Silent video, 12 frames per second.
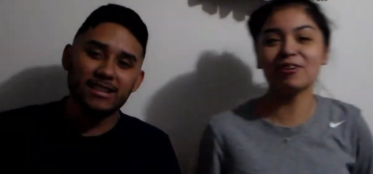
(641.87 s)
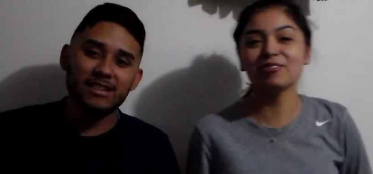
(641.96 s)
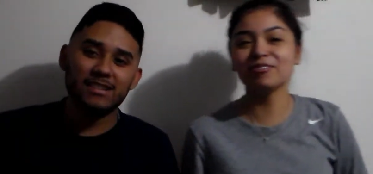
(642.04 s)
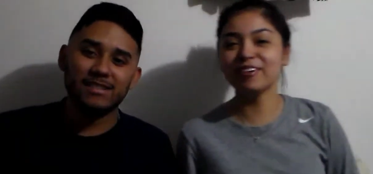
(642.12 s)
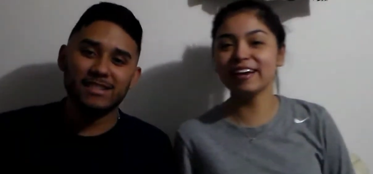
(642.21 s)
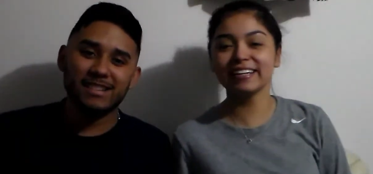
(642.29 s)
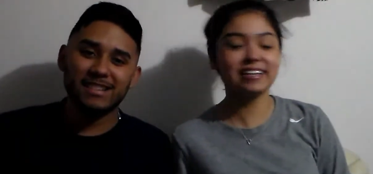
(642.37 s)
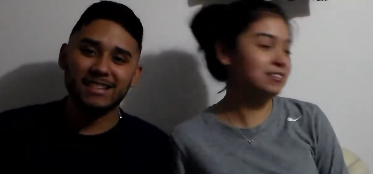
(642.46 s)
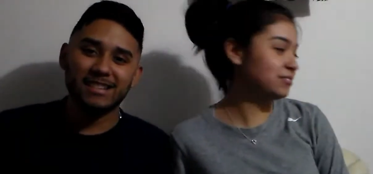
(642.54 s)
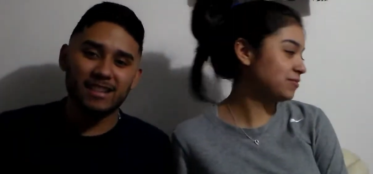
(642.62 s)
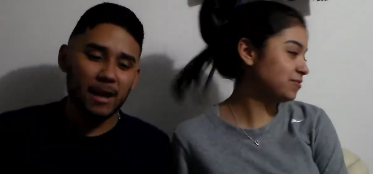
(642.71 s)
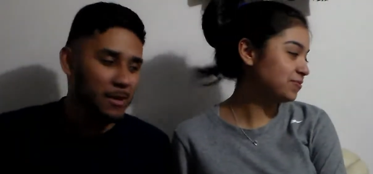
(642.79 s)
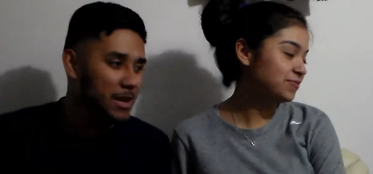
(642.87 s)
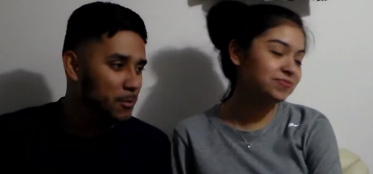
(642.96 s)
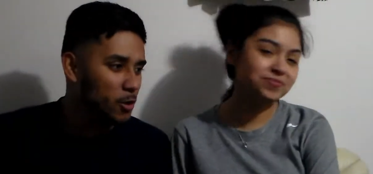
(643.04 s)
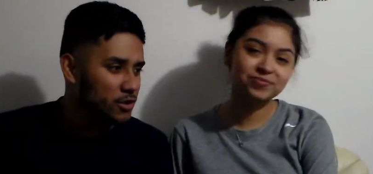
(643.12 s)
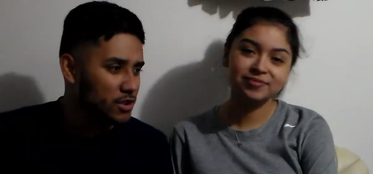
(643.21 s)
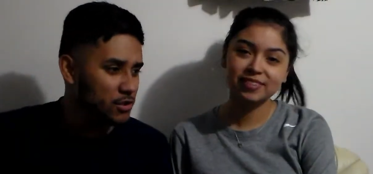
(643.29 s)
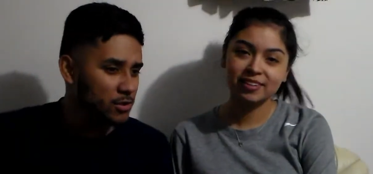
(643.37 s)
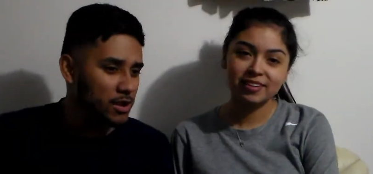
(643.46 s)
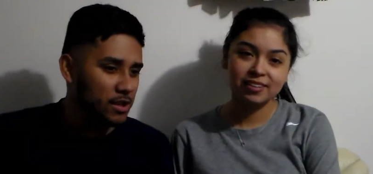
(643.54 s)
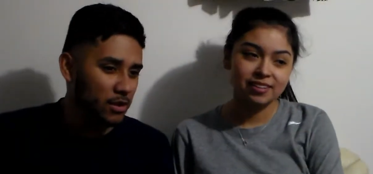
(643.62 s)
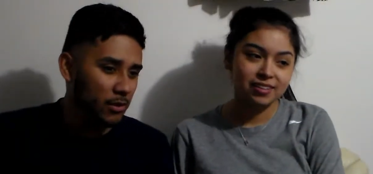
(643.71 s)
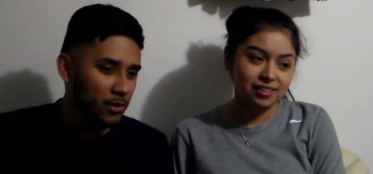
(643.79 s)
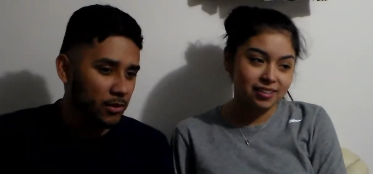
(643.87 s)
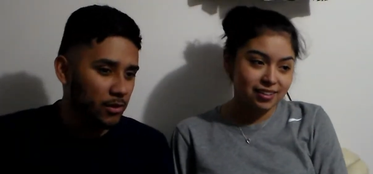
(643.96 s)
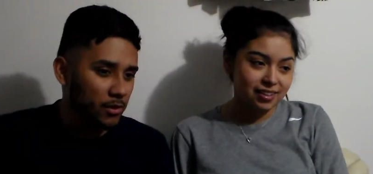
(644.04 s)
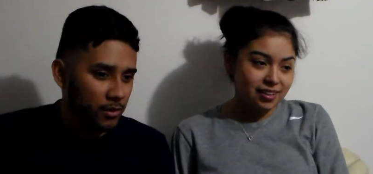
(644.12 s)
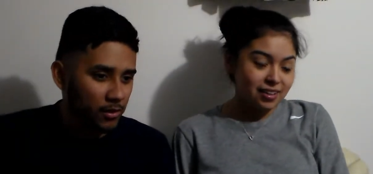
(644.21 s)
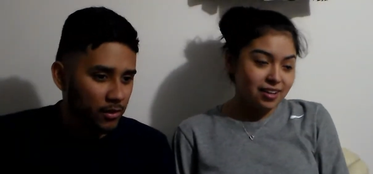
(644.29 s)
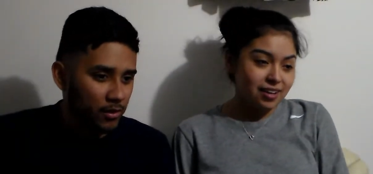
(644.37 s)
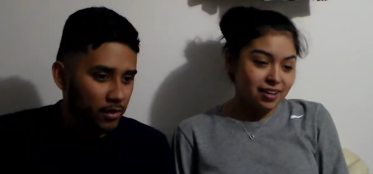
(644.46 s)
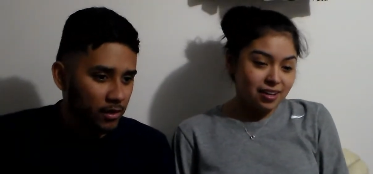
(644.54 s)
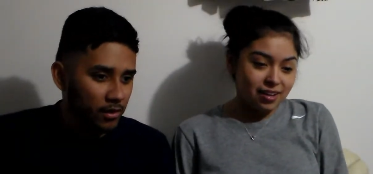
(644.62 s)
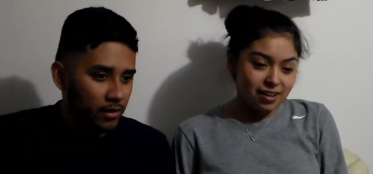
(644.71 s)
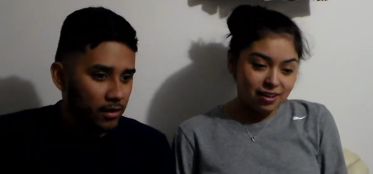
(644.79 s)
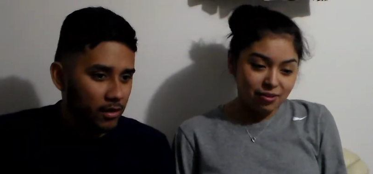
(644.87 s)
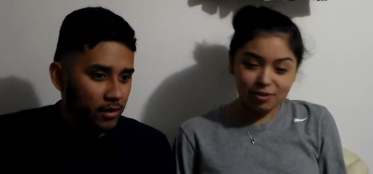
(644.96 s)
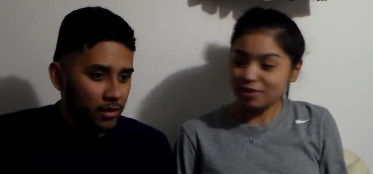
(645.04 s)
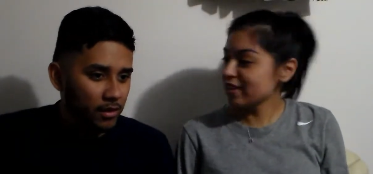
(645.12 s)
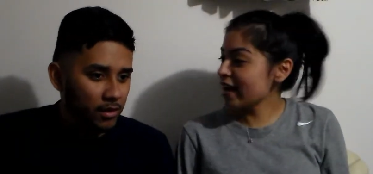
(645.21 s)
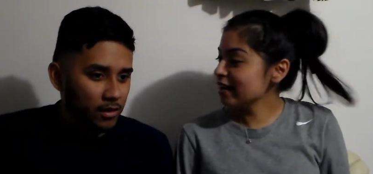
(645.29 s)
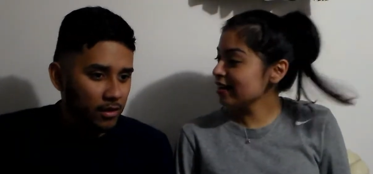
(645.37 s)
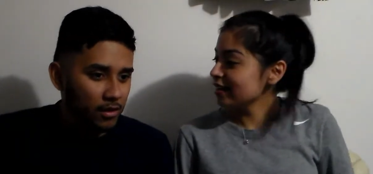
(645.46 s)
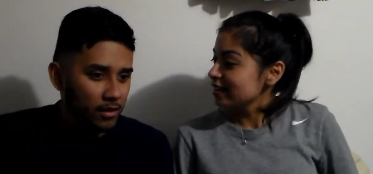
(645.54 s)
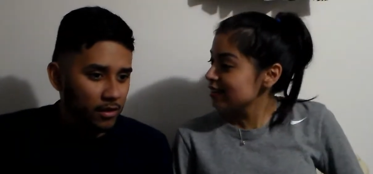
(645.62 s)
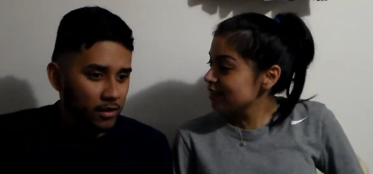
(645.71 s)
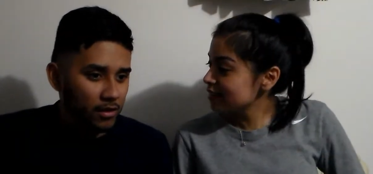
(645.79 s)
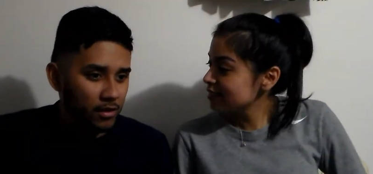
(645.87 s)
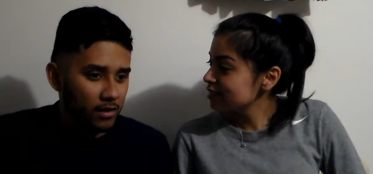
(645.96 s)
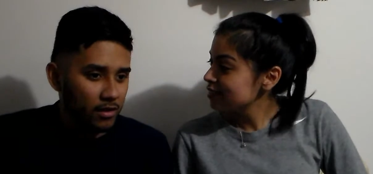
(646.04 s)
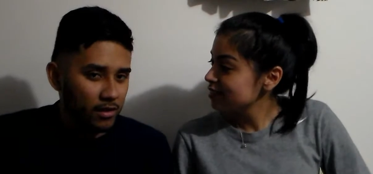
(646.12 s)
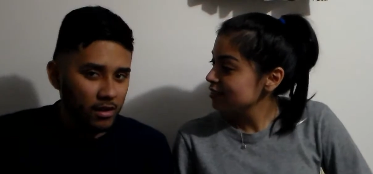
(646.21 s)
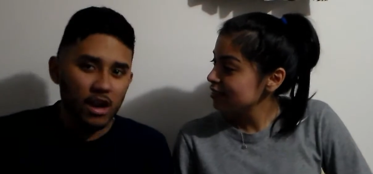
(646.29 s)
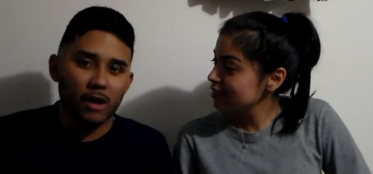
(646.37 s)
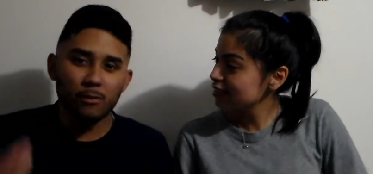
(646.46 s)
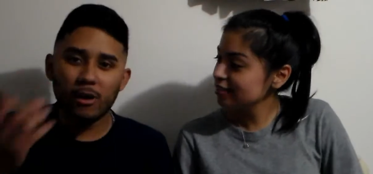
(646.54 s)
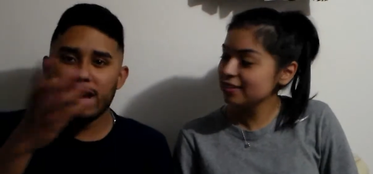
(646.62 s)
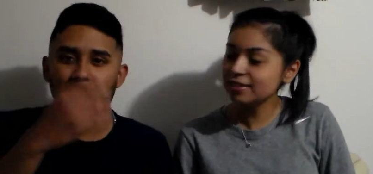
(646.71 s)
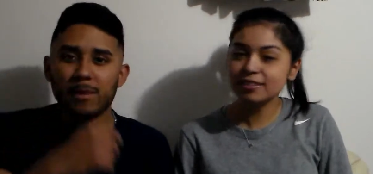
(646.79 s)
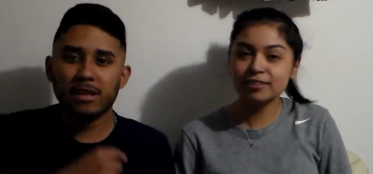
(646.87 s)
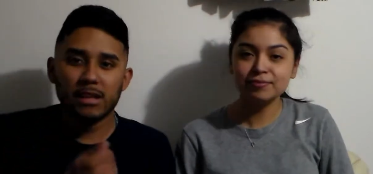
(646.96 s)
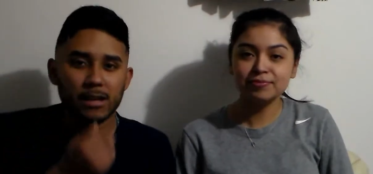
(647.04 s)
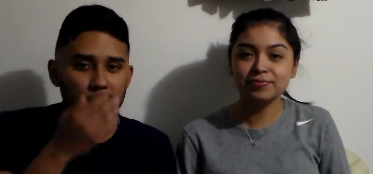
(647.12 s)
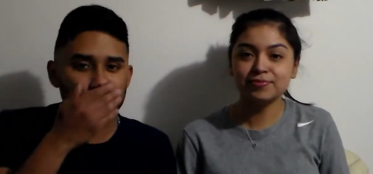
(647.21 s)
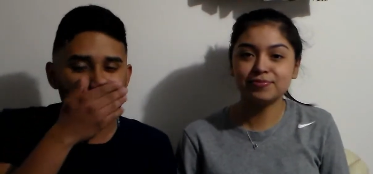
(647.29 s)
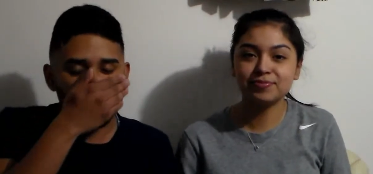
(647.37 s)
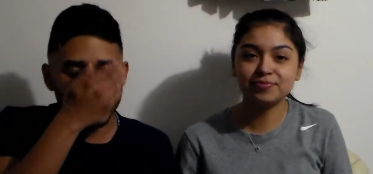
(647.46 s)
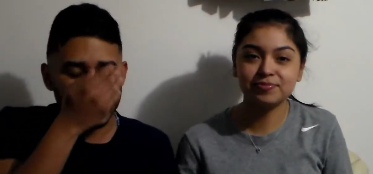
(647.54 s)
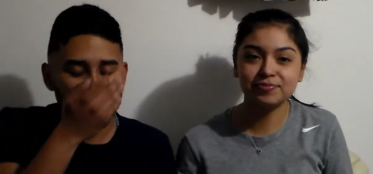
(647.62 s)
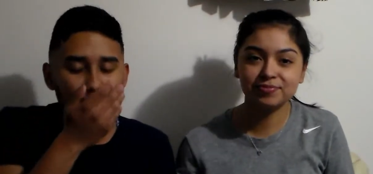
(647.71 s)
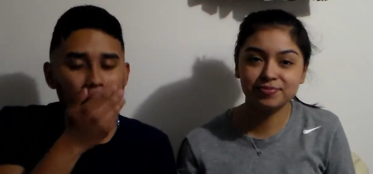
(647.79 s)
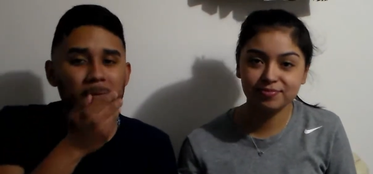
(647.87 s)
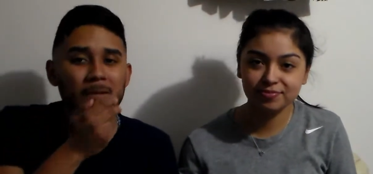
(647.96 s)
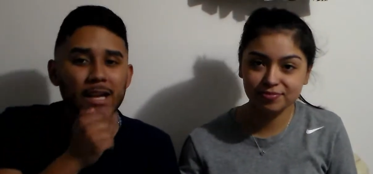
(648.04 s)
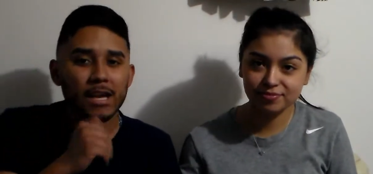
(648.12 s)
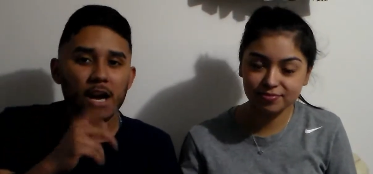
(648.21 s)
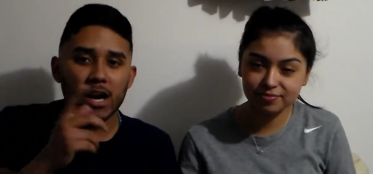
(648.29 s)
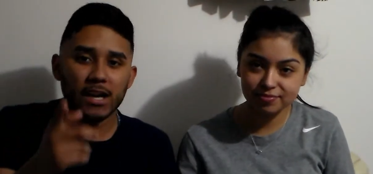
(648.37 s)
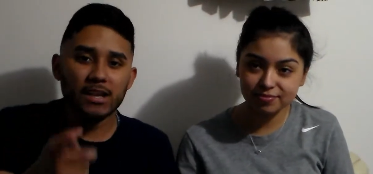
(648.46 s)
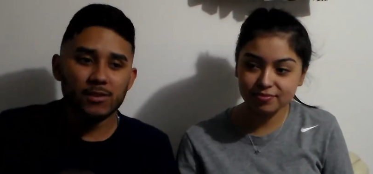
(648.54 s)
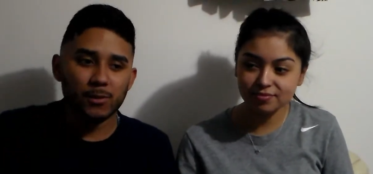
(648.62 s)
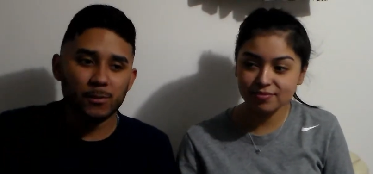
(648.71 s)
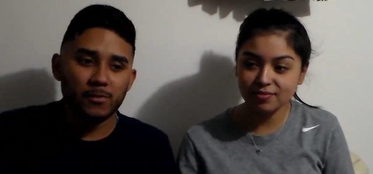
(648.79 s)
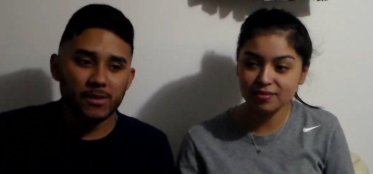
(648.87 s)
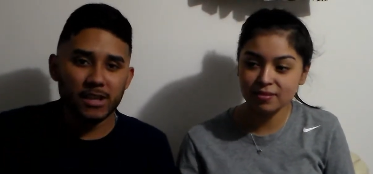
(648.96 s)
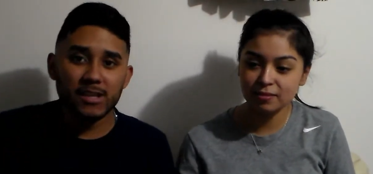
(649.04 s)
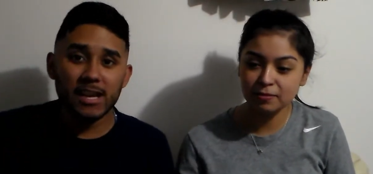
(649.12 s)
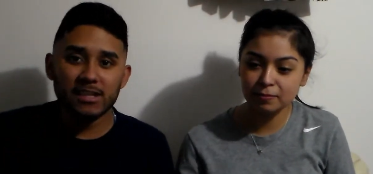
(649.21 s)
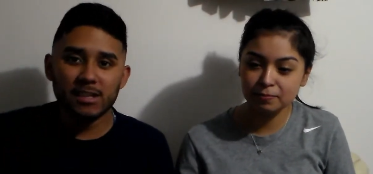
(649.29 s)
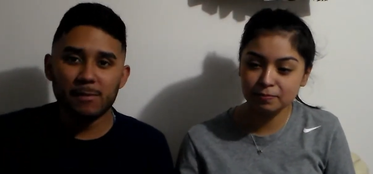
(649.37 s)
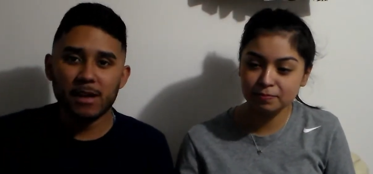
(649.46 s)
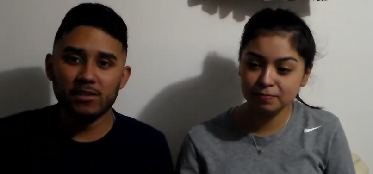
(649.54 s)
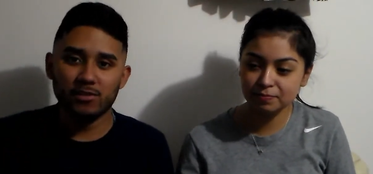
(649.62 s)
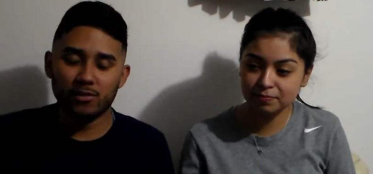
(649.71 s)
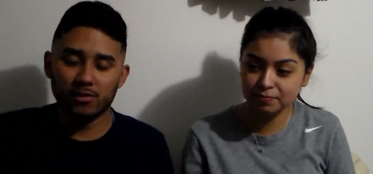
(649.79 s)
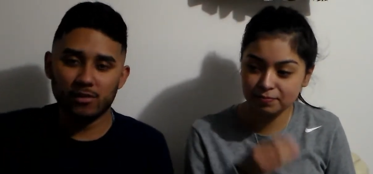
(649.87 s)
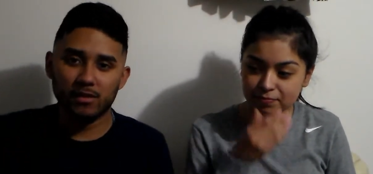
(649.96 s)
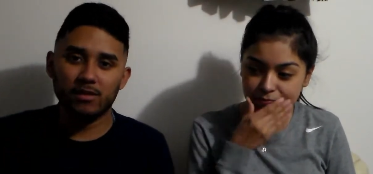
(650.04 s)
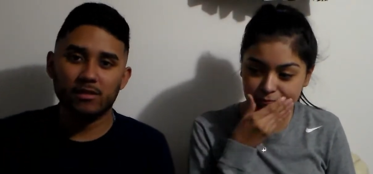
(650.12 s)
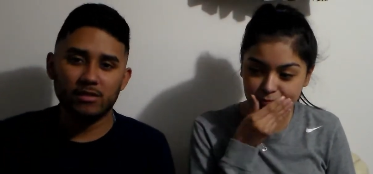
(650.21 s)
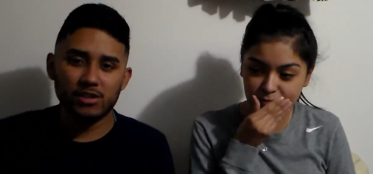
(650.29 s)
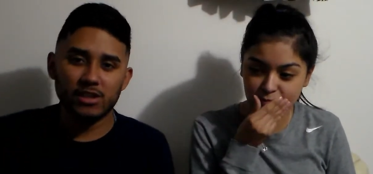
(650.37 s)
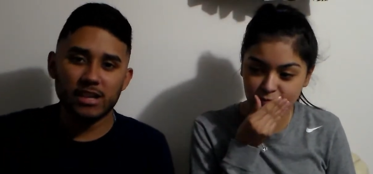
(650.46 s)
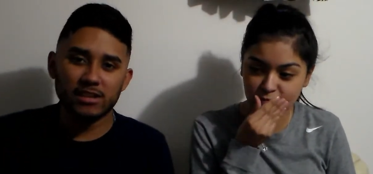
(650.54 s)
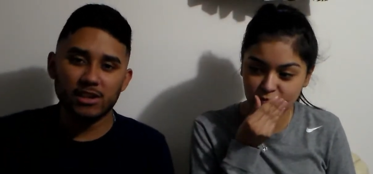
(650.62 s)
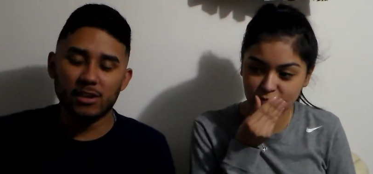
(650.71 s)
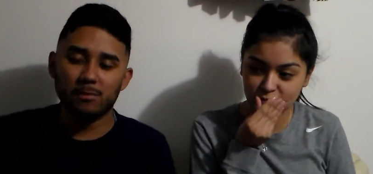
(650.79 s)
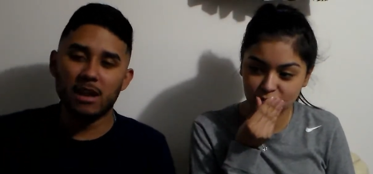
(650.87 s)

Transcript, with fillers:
Speaker 1: We'll find out. How
Speaker 2: many points did you get though?
Speaker 1: We'll add it at the end.
Speaker 2: Alright, we'll add them at the end and we'll see at the end. Alright guys, so it's actually matches her. She's actually gonna